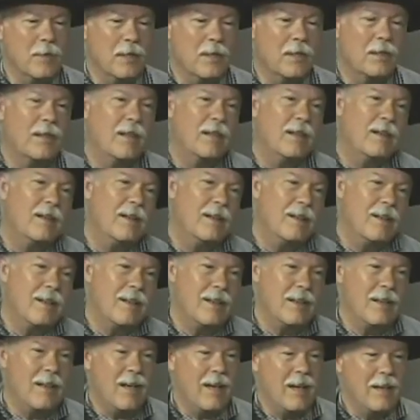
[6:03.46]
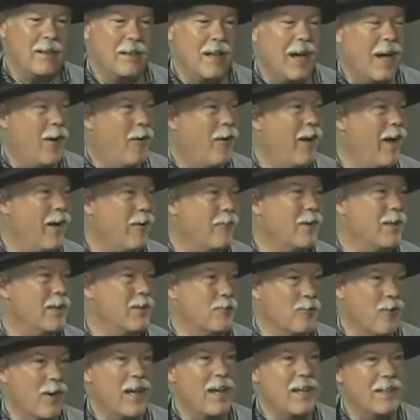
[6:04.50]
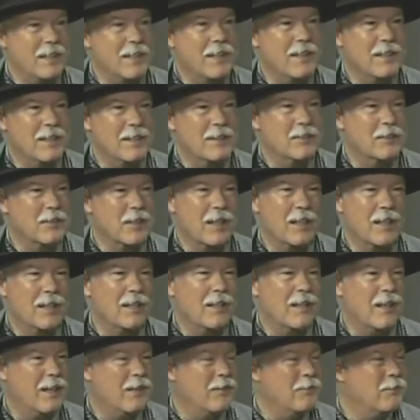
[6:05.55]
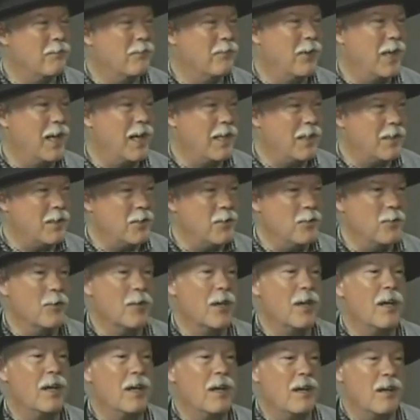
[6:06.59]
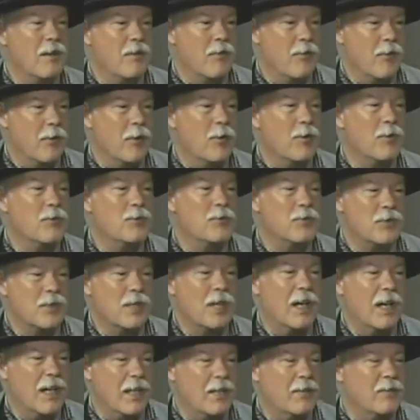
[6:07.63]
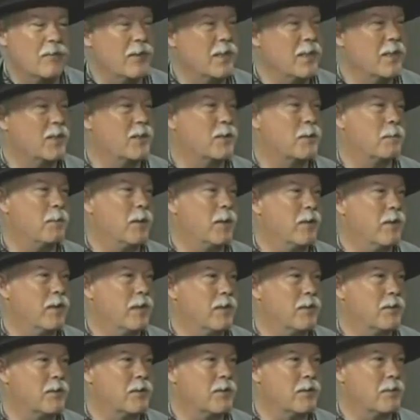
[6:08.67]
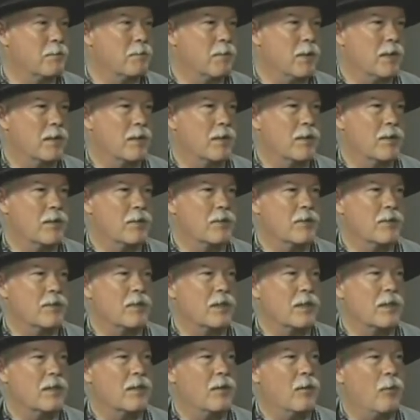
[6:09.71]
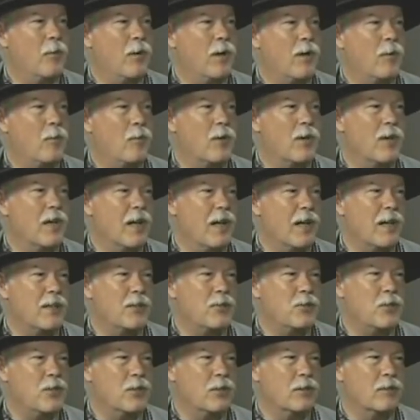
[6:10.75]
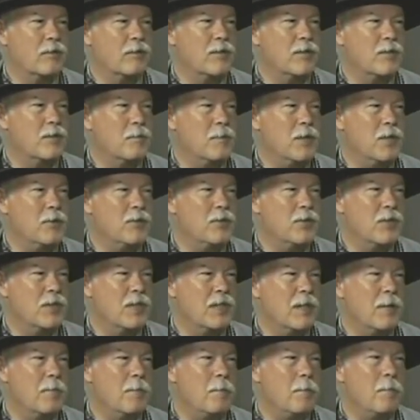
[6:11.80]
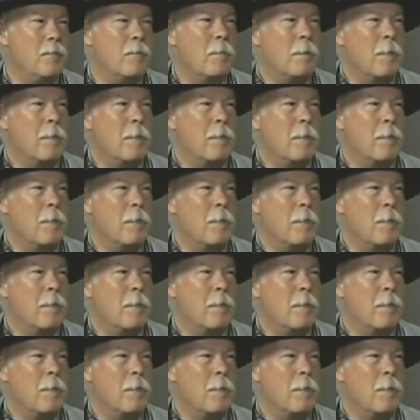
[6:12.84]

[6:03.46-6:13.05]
and now having grandkids, I value those kind of experiences because while we're not a children's museum,